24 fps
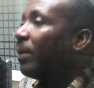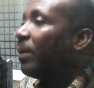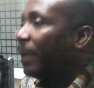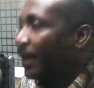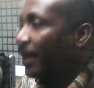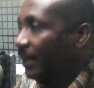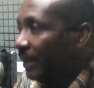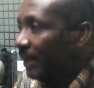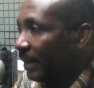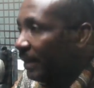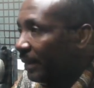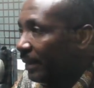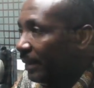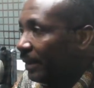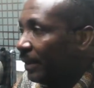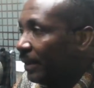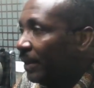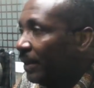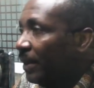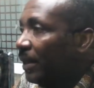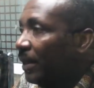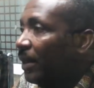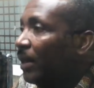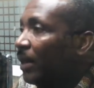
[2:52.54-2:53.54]
that.
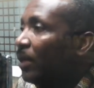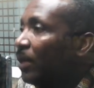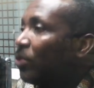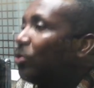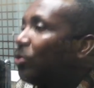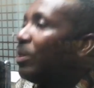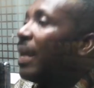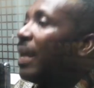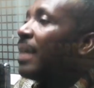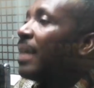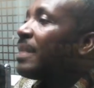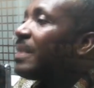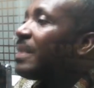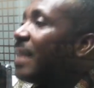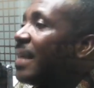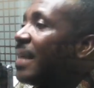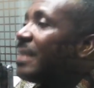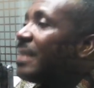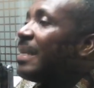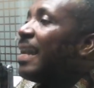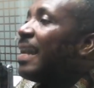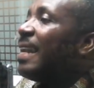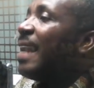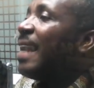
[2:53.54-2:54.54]
To the
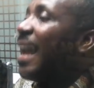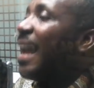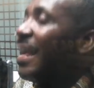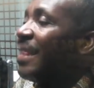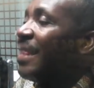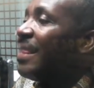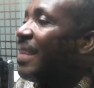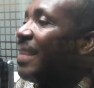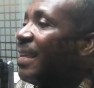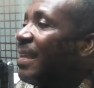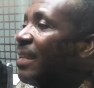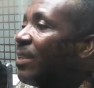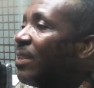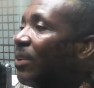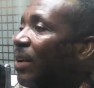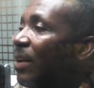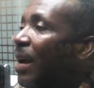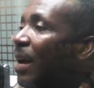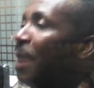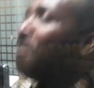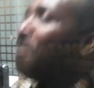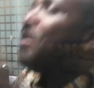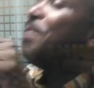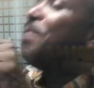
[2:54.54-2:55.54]
extent say 19th no
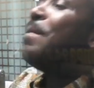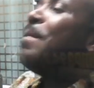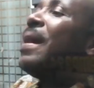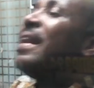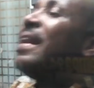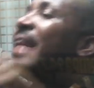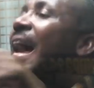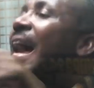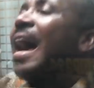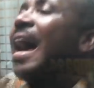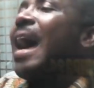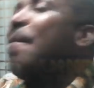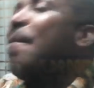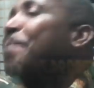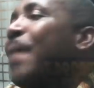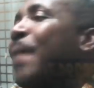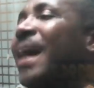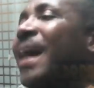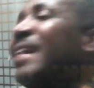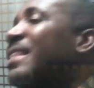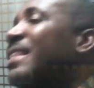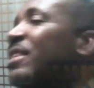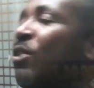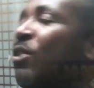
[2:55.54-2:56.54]
e bi beda
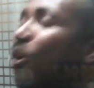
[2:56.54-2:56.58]
party